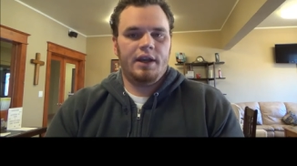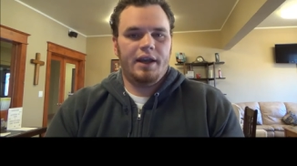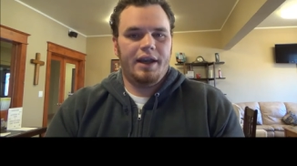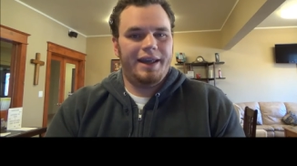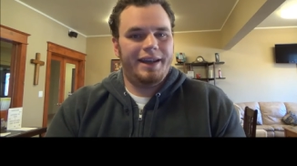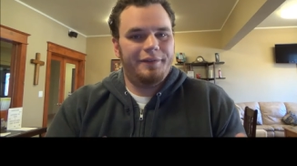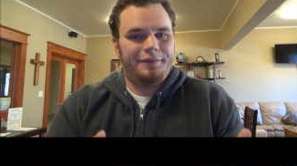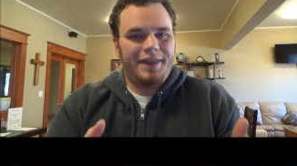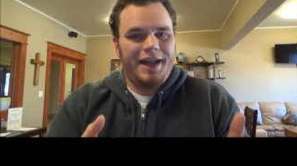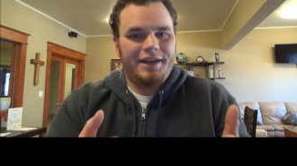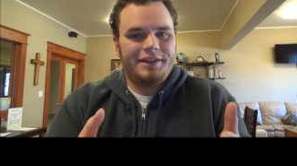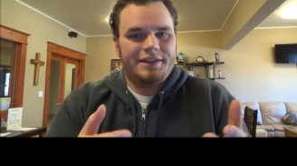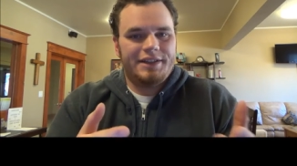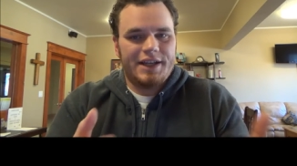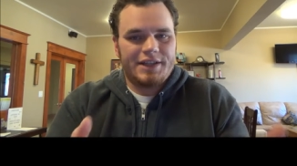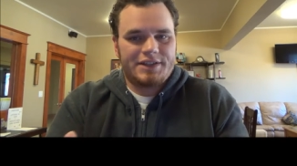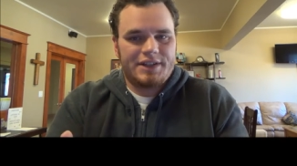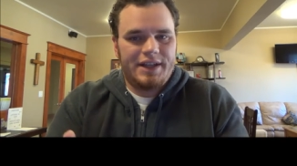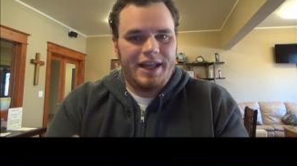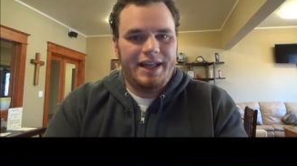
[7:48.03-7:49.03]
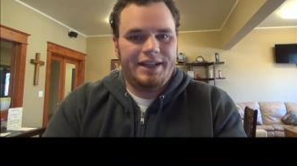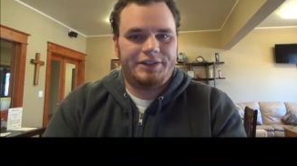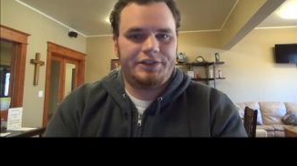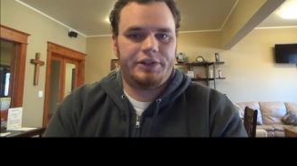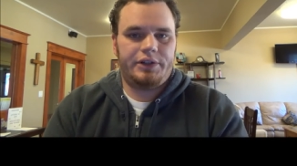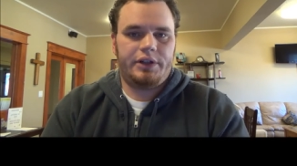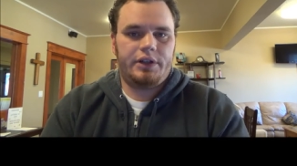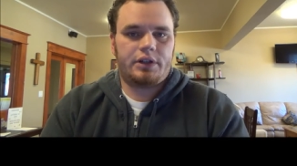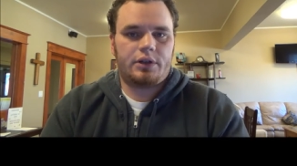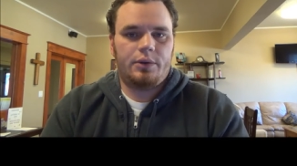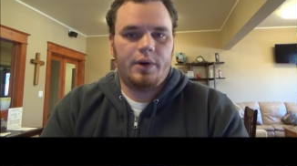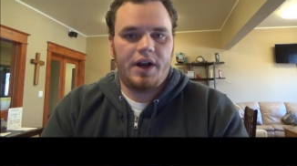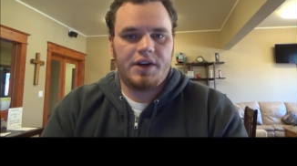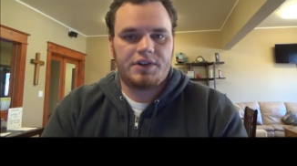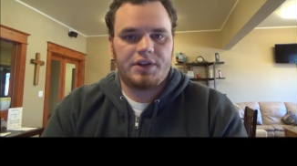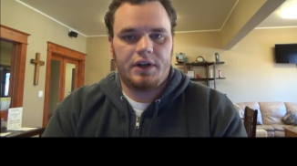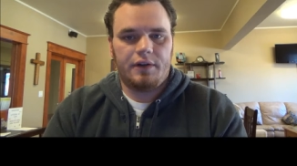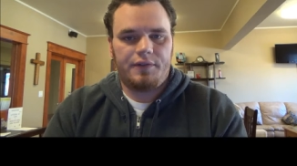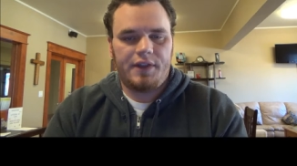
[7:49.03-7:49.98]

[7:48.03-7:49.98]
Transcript: And if that doesn't answer your question,